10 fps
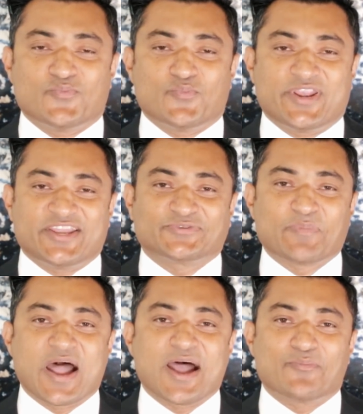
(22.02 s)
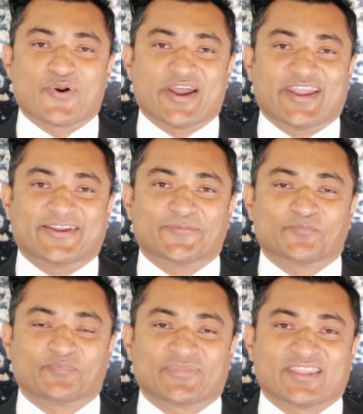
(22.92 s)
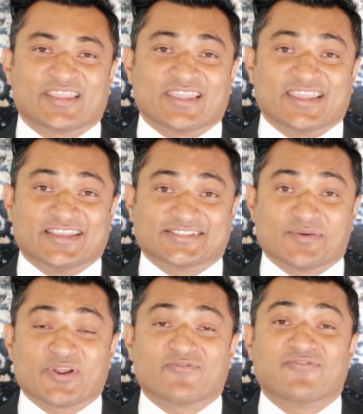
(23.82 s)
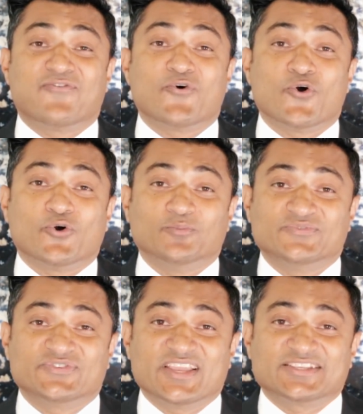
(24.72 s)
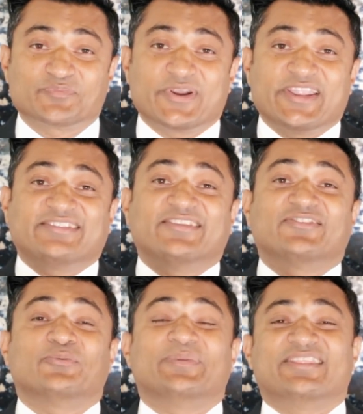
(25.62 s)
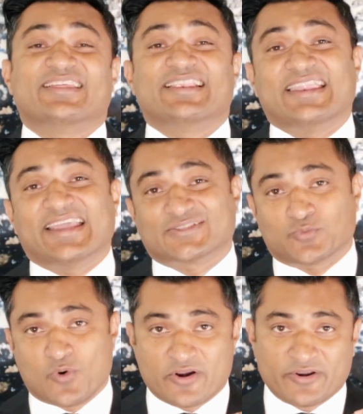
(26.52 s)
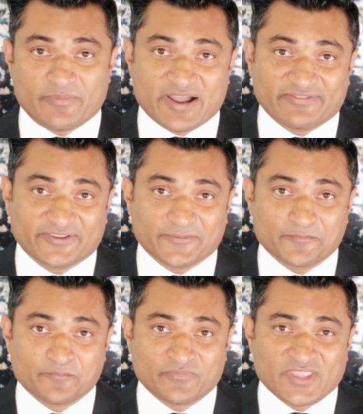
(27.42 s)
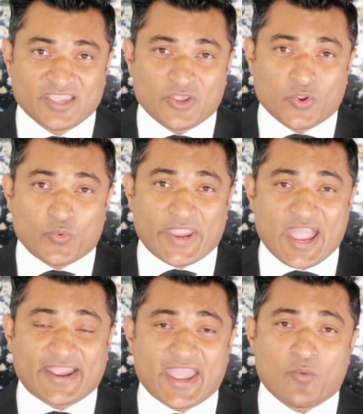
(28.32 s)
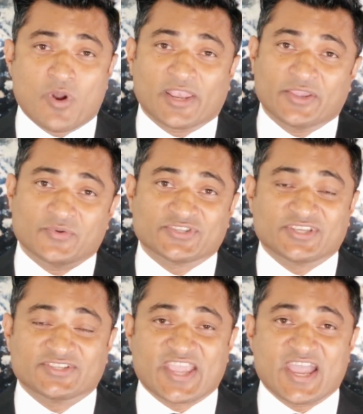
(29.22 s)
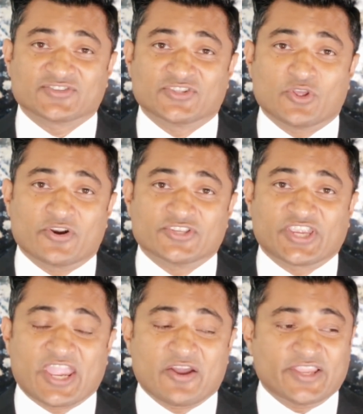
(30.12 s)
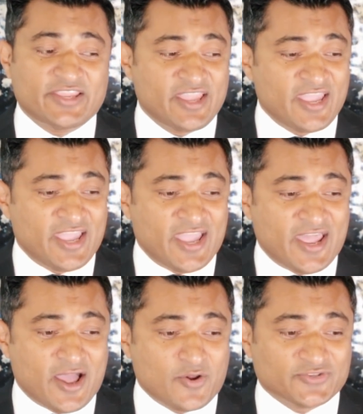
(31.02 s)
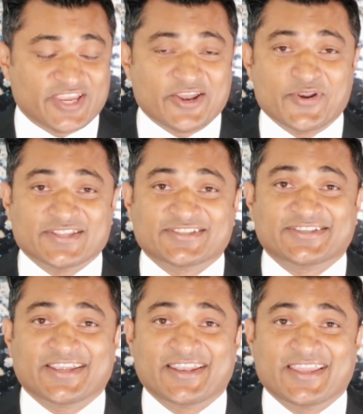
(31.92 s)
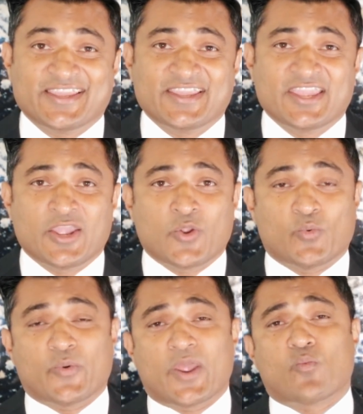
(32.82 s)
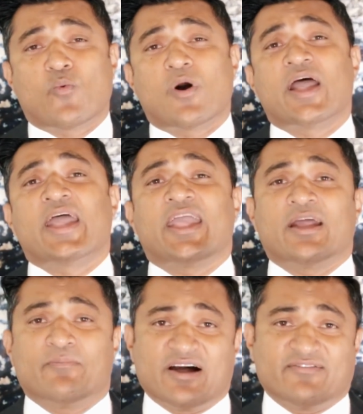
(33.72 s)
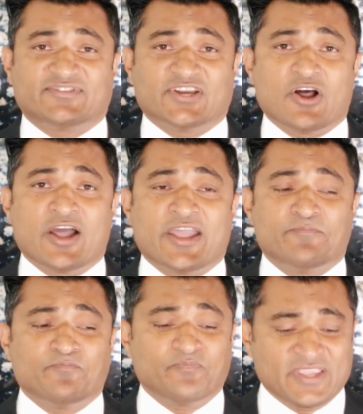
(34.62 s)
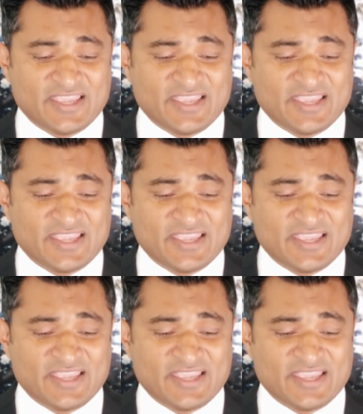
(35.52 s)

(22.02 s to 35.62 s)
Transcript: Mohnish Pabrai is someone Forbes has predicted to be the next Warren Buffett. We hung out while he was in his house in Orange County and I was here in Sydney. We went way above time.